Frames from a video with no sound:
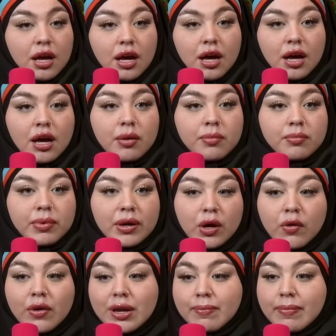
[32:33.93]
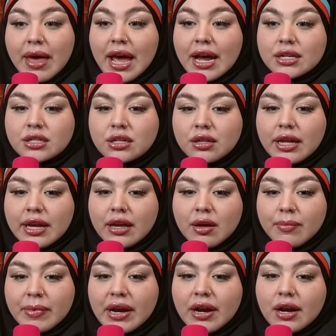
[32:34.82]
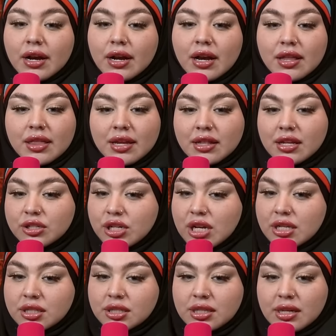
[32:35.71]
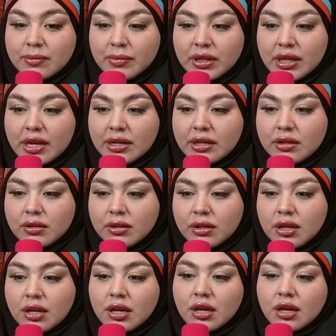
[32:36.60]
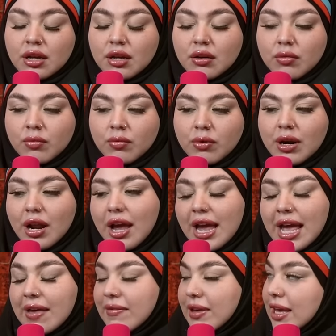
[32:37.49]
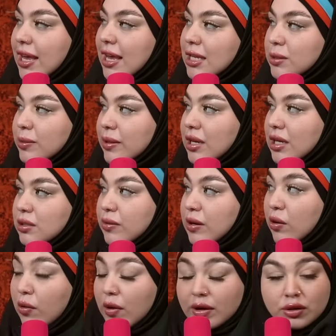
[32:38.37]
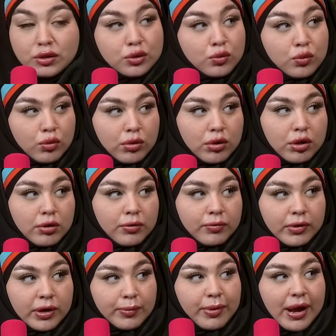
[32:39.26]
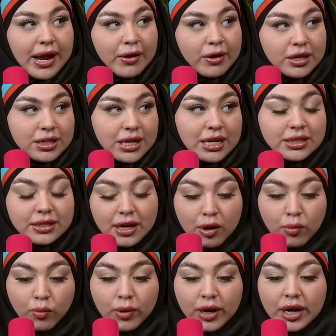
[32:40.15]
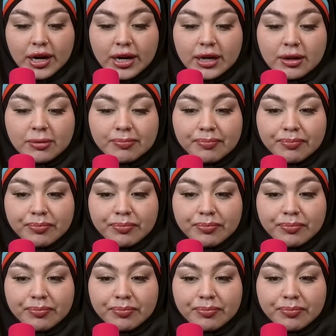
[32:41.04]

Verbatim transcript: Um, but going back to like America and like the Gen Z millennial, we're not having kids because we're going to school. We're prioritizing our work.